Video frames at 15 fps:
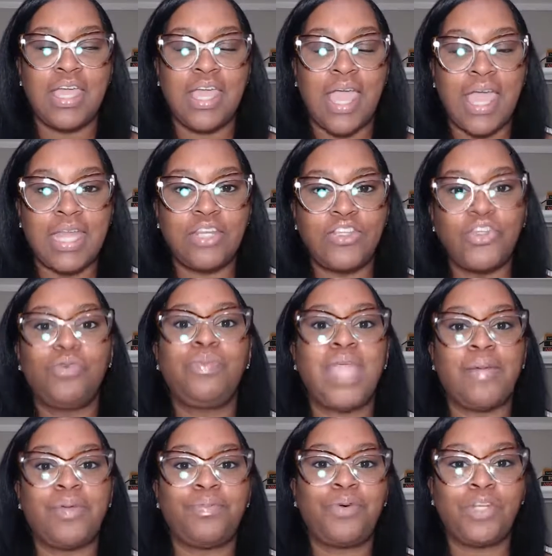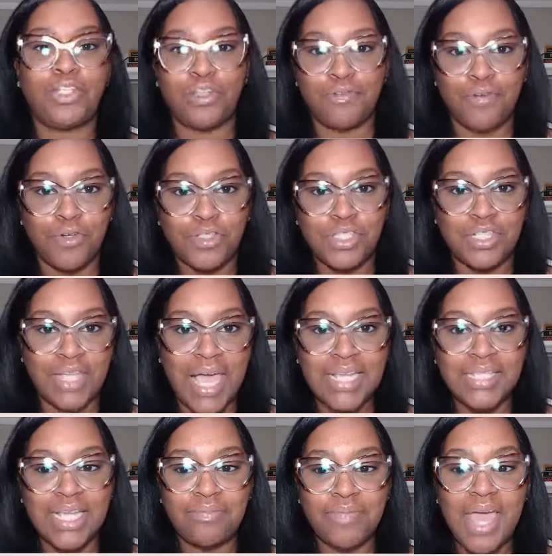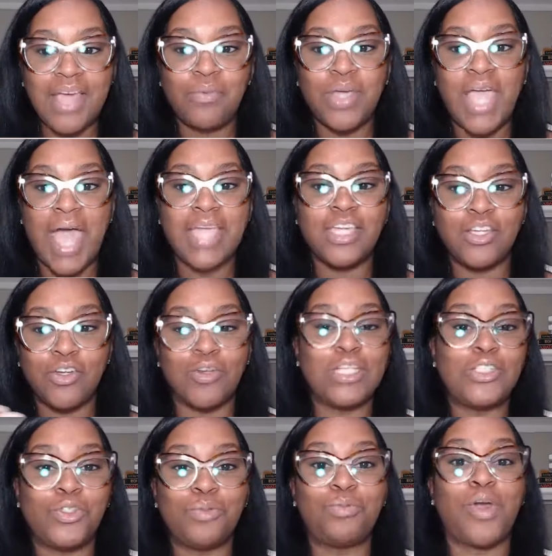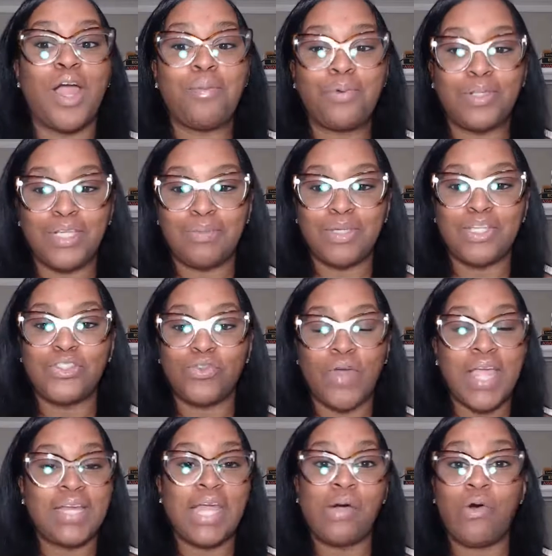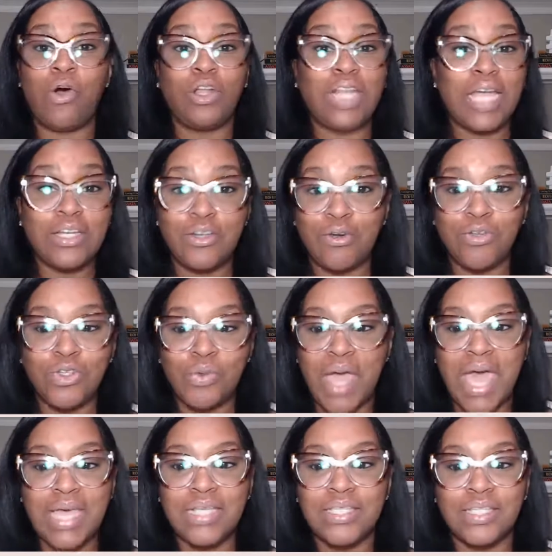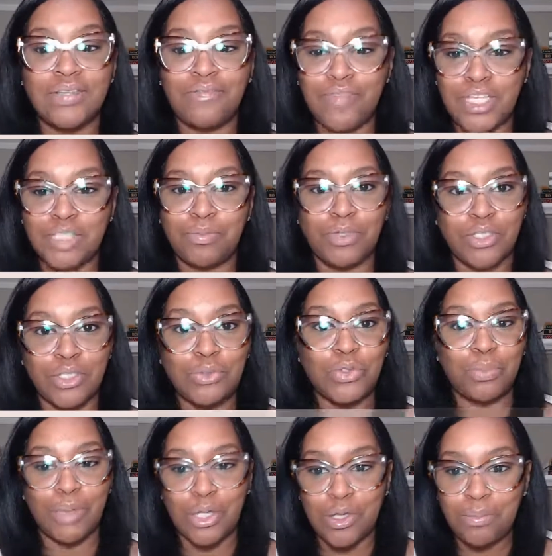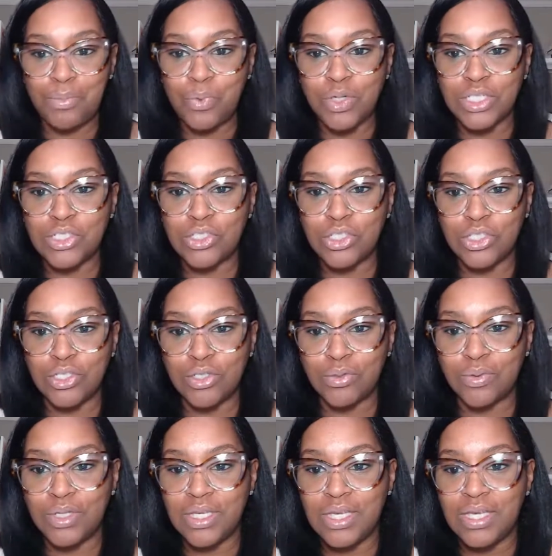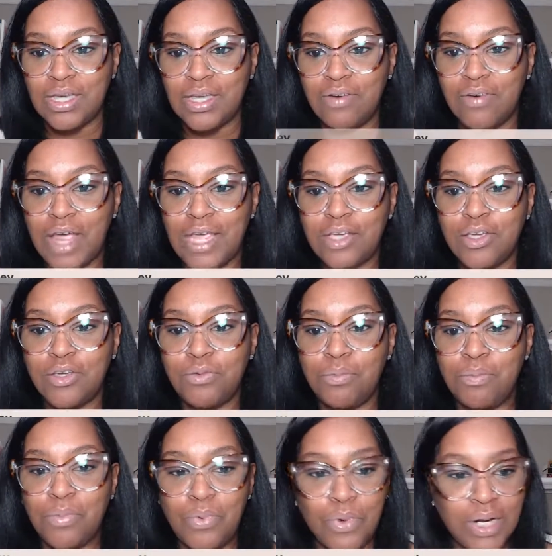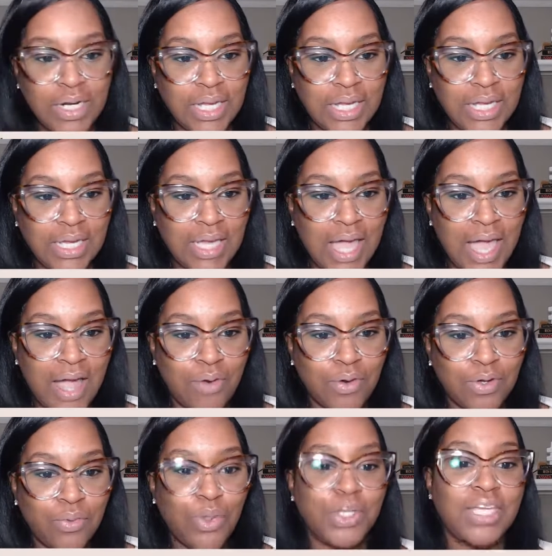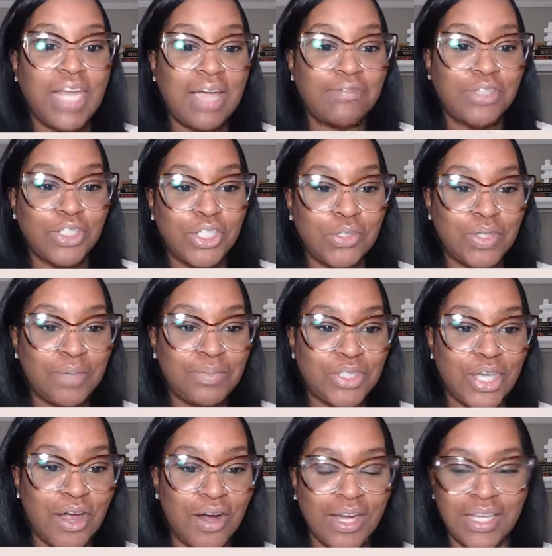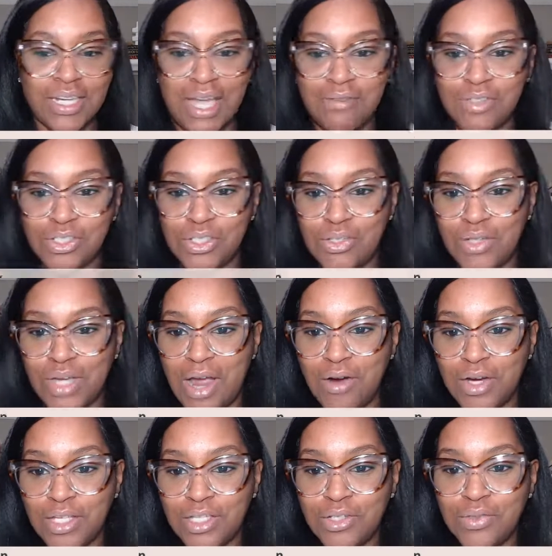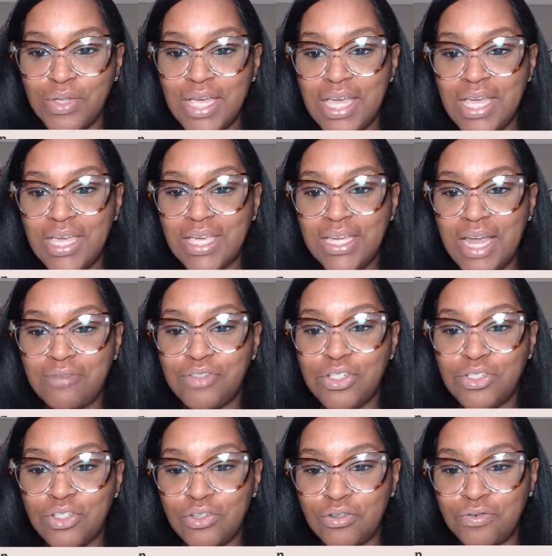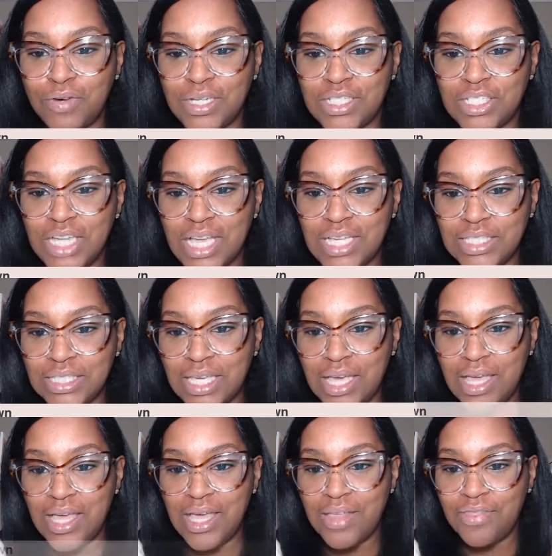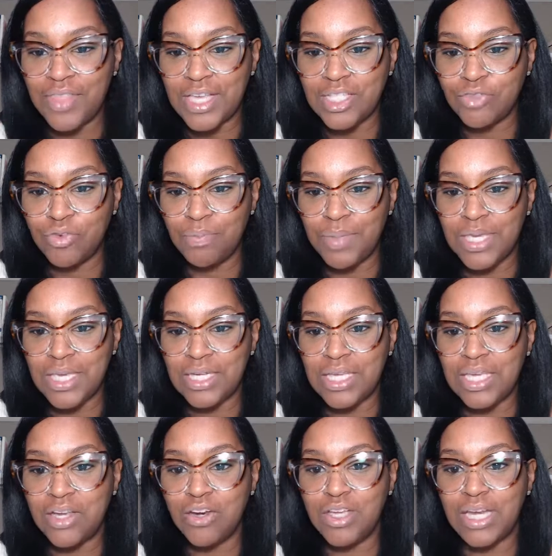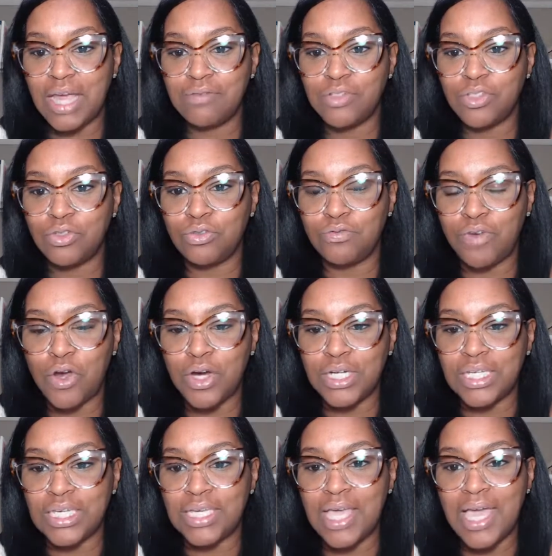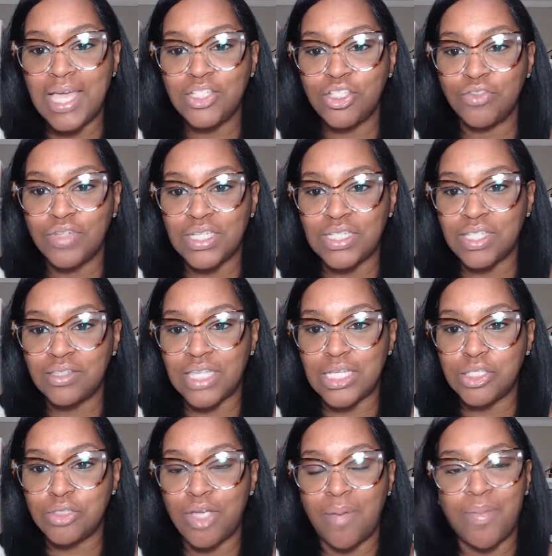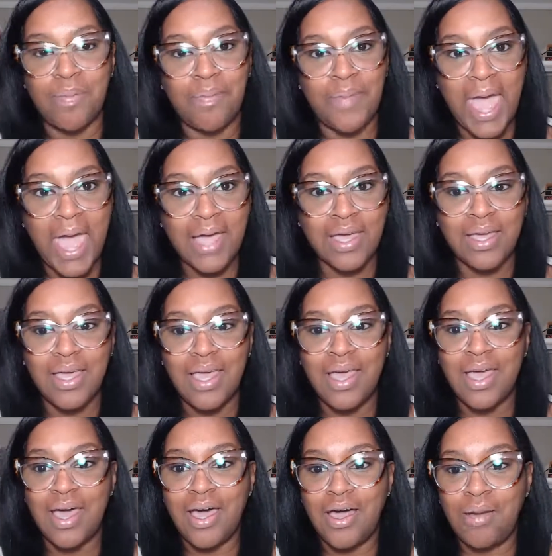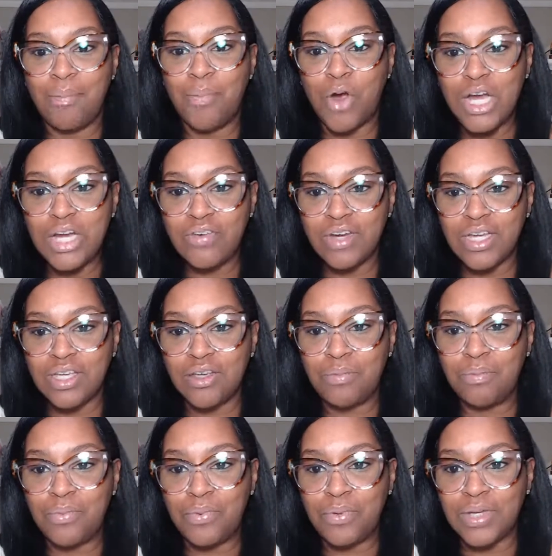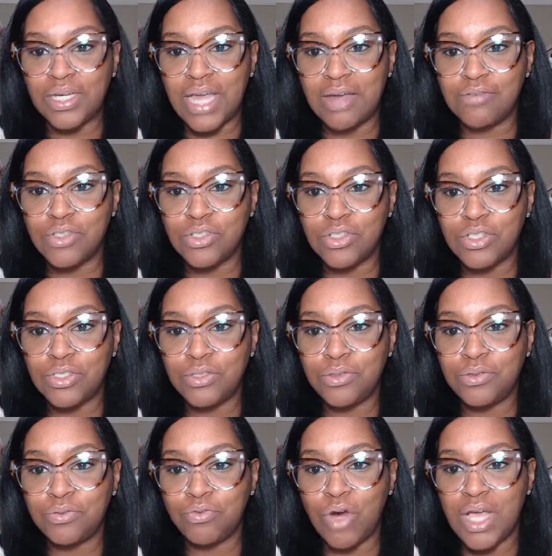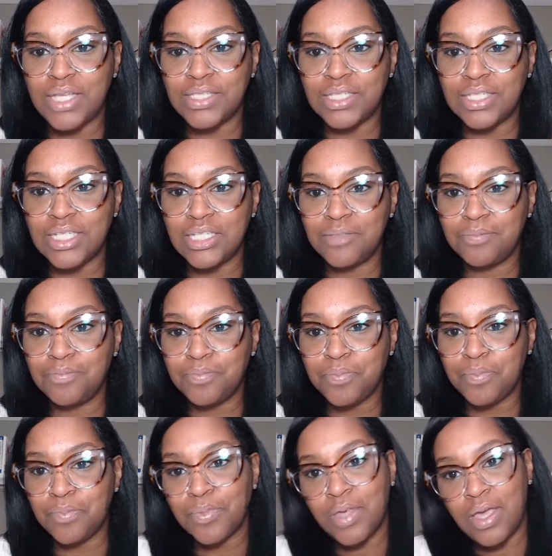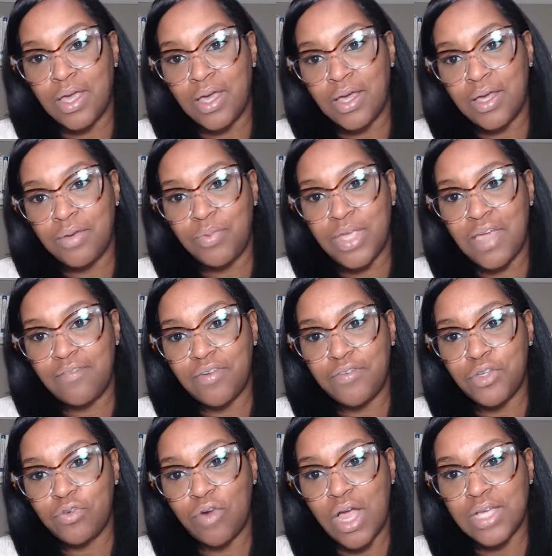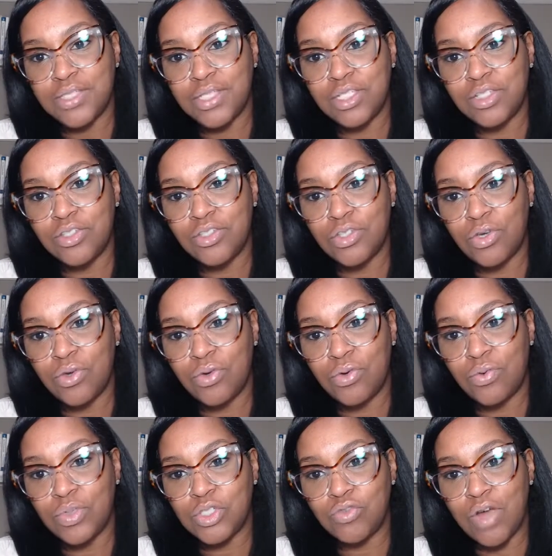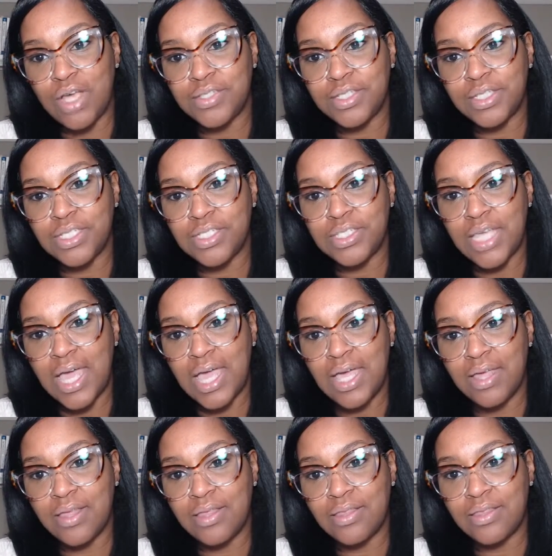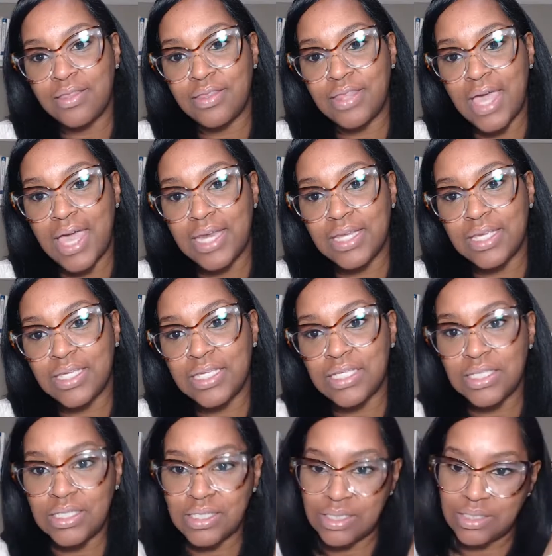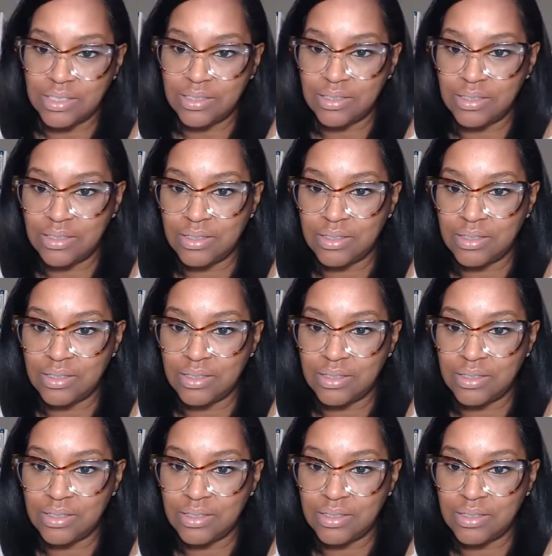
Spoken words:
and you'll be able to put in your first and last name. That way I can greet you properly, because right now, all I know you as Facebook user, but good morning to you. Right? Good morning. How are you? Well, good afternoon. I'm sorry. Good afternoon. How are you? Good afternoon, Francesca. Thanks for being here. Good afternoon, Varney. Hey, Teresa. Thanks for coming back. Margaret, good afternoon. Rosalind. We have a few Rosalynds. So which Rosalind is that? That is